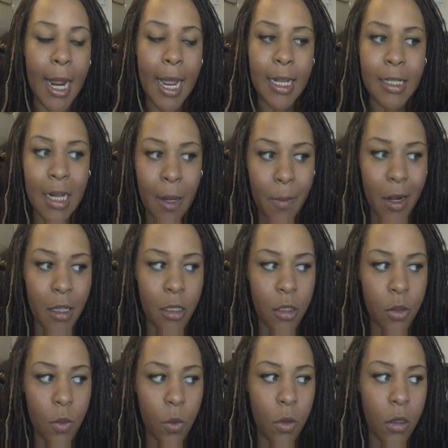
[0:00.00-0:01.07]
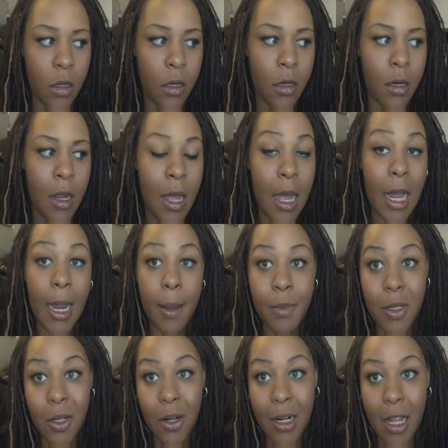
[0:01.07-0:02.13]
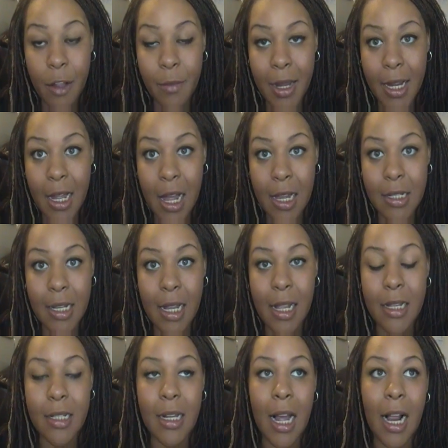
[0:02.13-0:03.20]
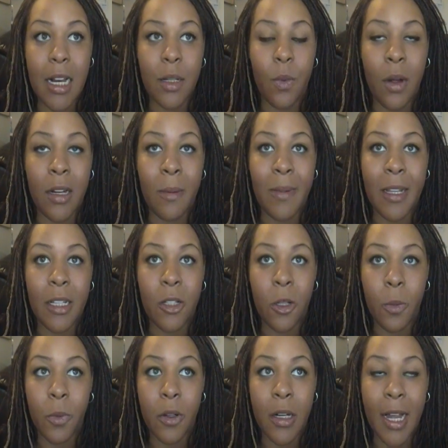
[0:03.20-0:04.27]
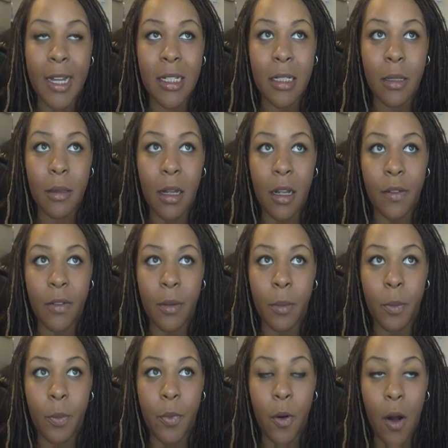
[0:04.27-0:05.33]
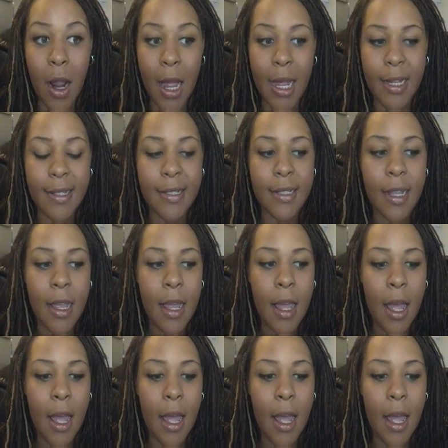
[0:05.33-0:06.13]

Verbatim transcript: I gotta stop by the store. I am still gonna have my contest. I just want to be super nice of a prize.